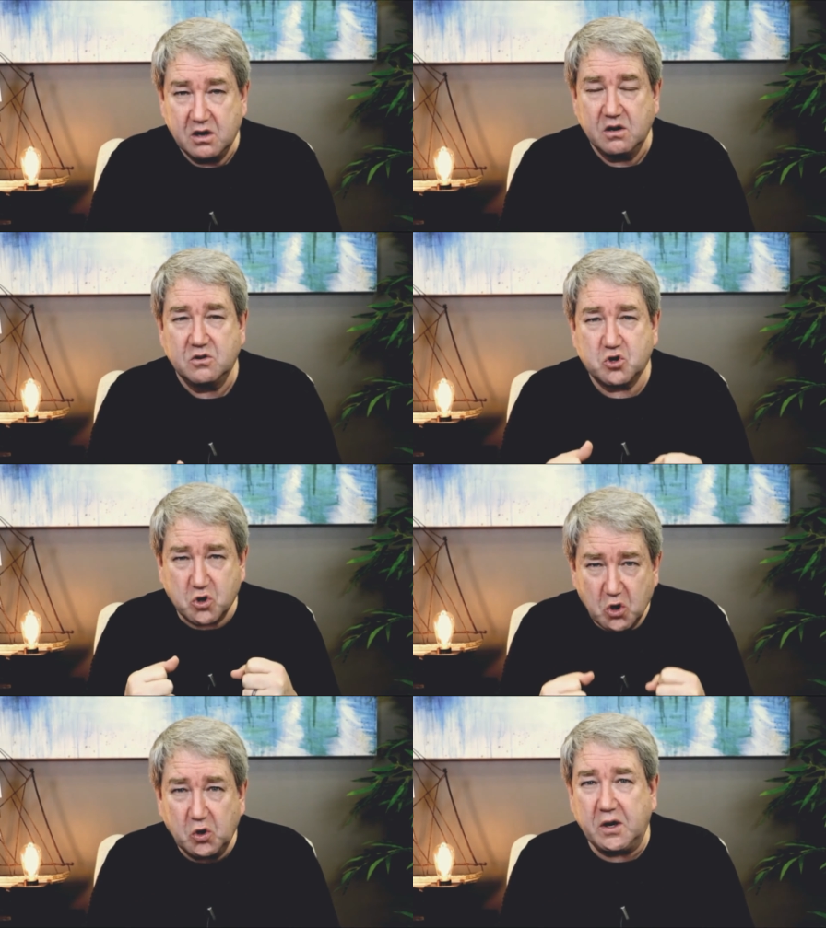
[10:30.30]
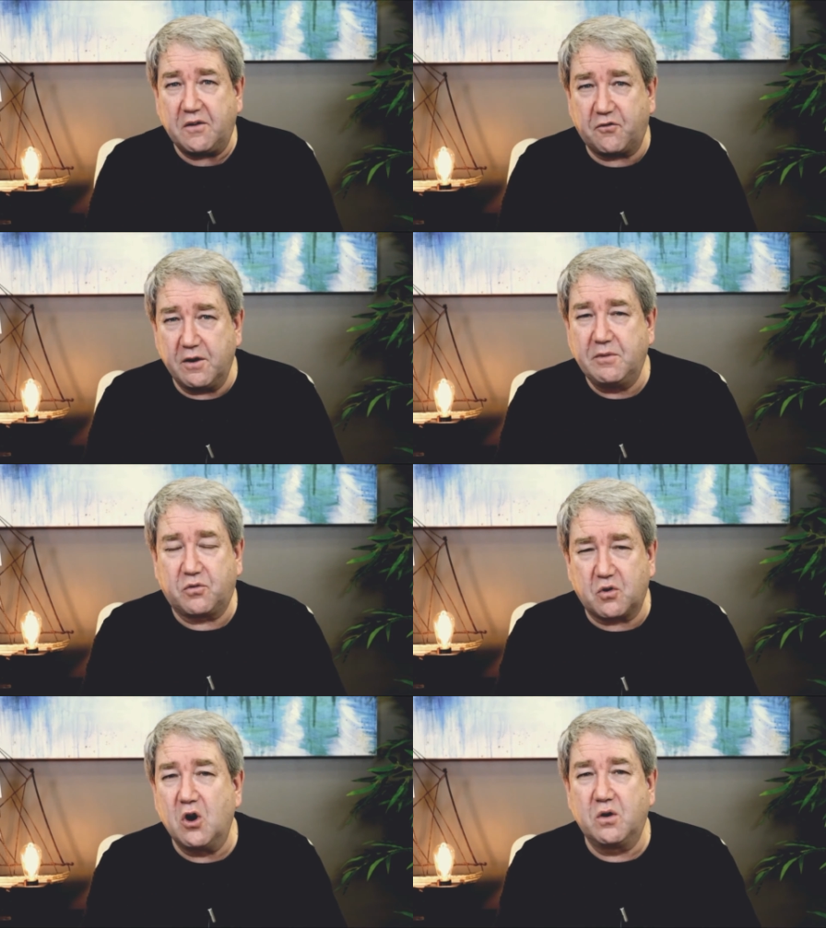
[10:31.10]
truly from the
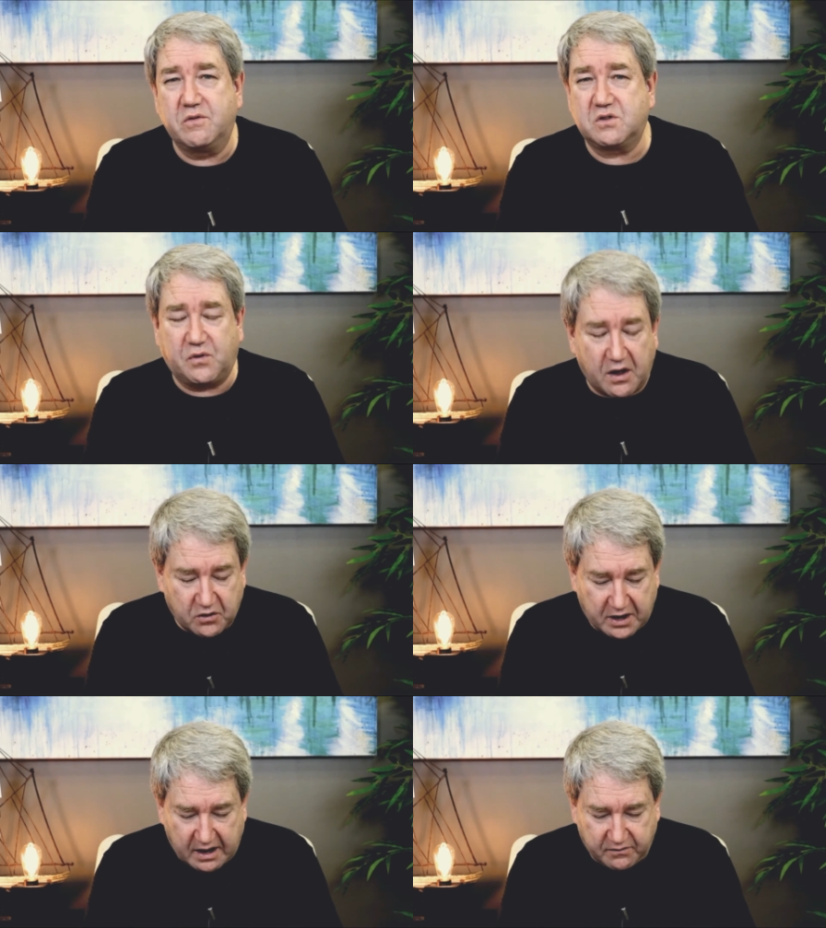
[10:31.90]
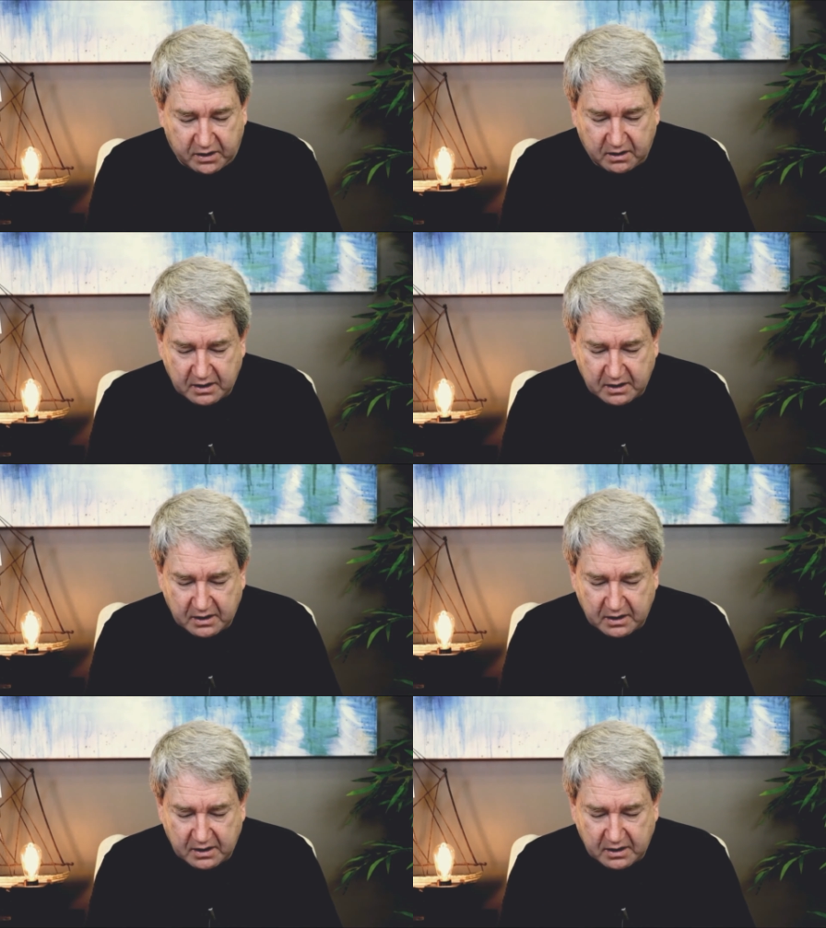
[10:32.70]
throne of his father David.